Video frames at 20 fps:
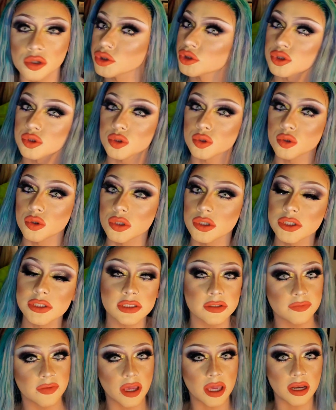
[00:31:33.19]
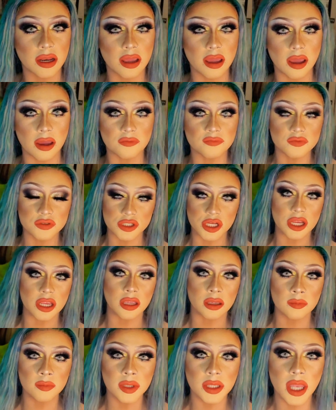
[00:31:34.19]
yours truly, Savannah F
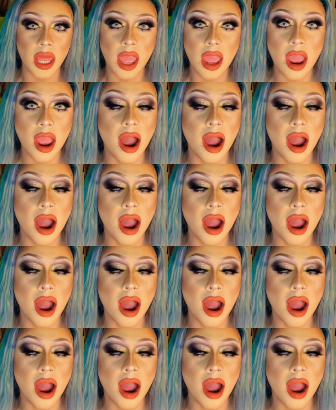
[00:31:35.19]
James.